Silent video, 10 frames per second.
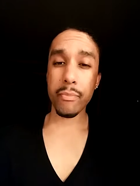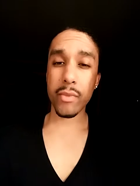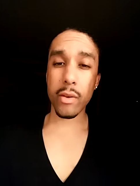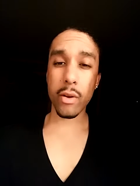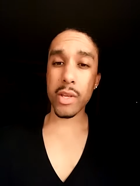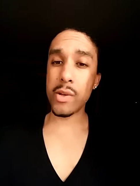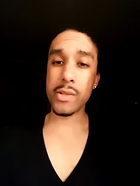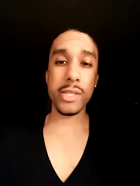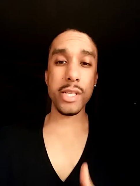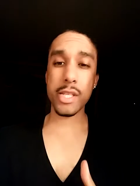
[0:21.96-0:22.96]
You know, he
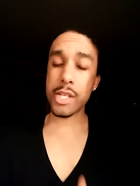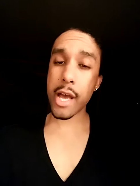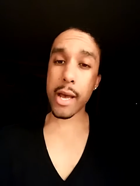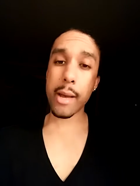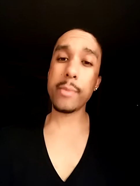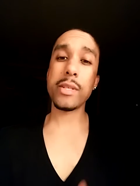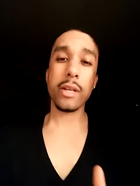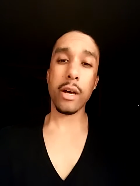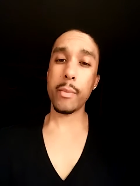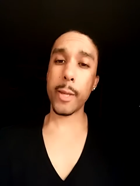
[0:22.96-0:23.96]
uses his jab to
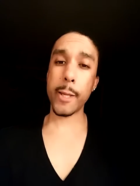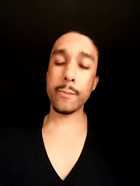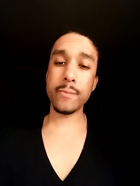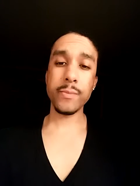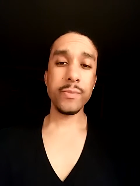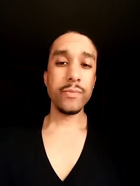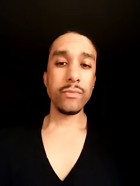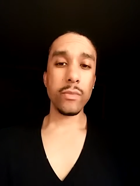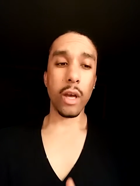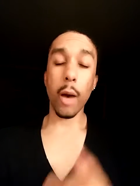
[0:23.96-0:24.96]
come in
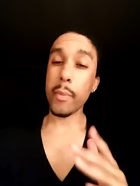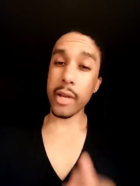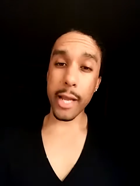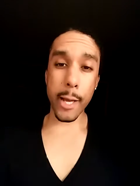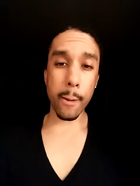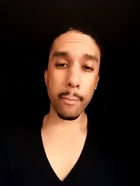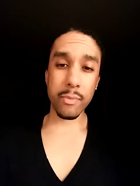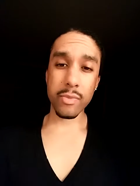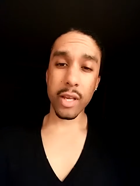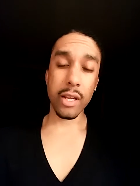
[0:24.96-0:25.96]
up and
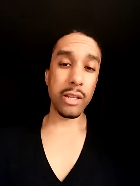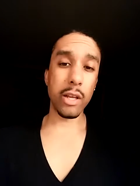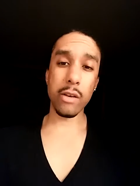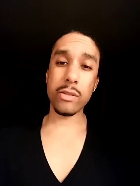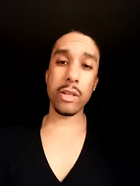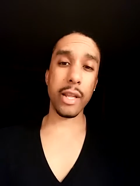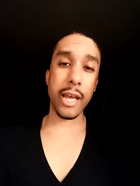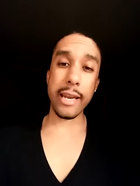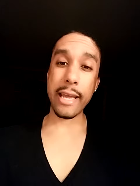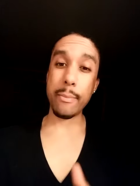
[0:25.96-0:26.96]
down, and he loves to
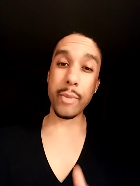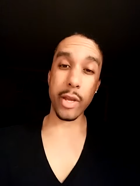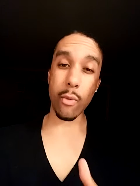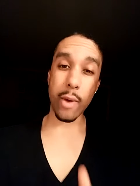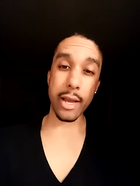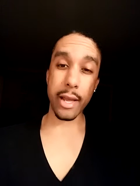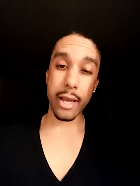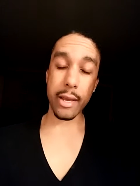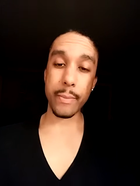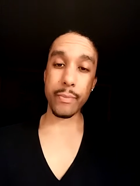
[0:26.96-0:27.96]
land that big right
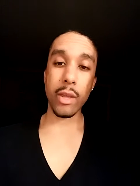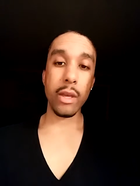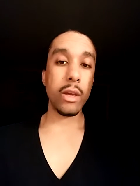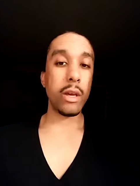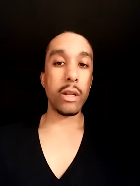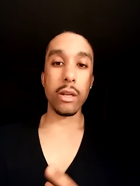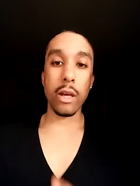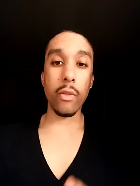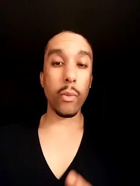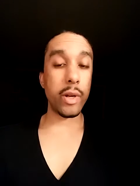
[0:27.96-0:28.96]
hand.
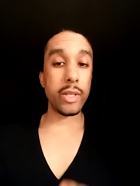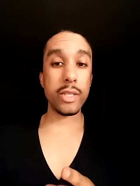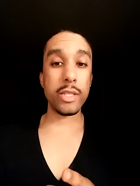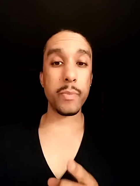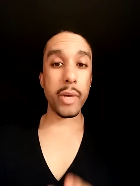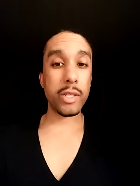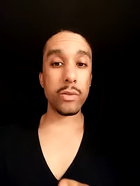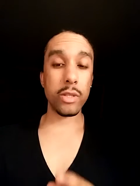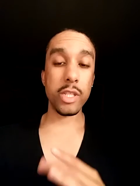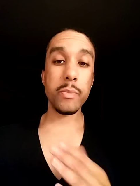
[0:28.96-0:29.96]
Another one is his
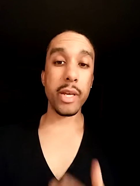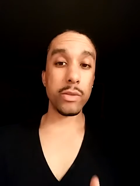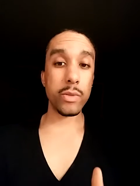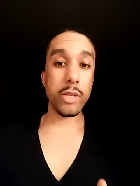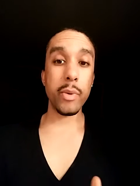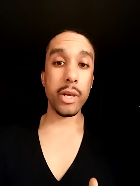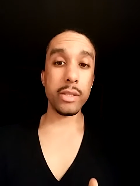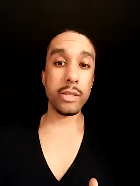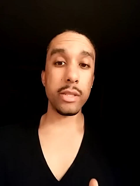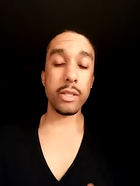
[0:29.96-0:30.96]
specialty
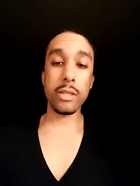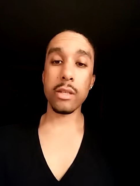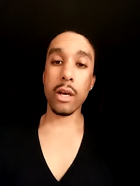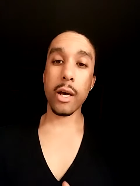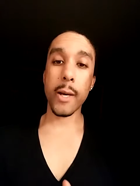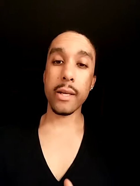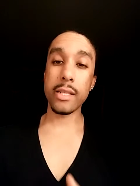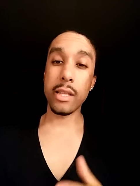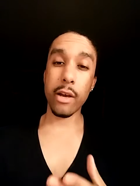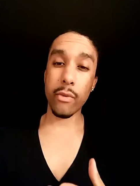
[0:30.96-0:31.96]
punches is
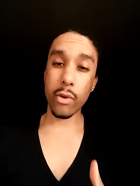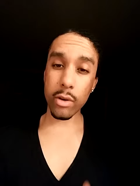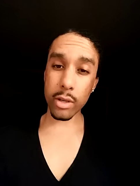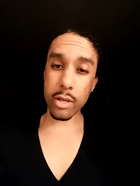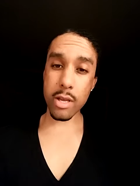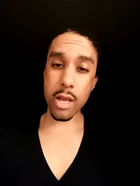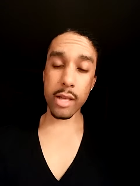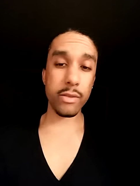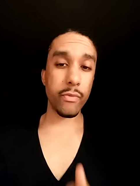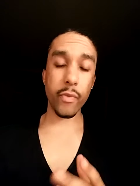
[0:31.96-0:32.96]
his left hook. He
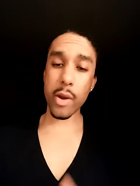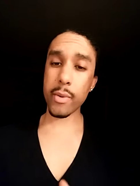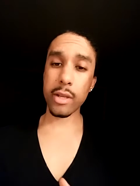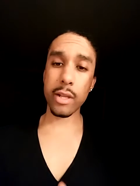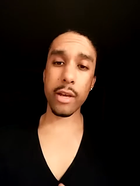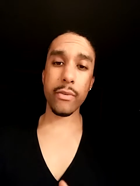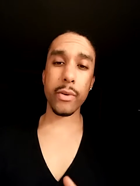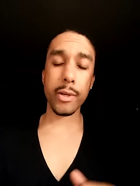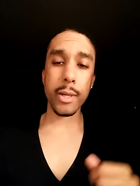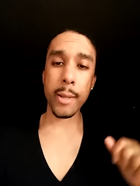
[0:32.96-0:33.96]
has a very good left
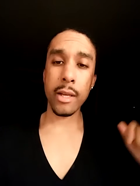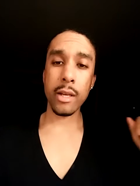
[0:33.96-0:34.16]
hook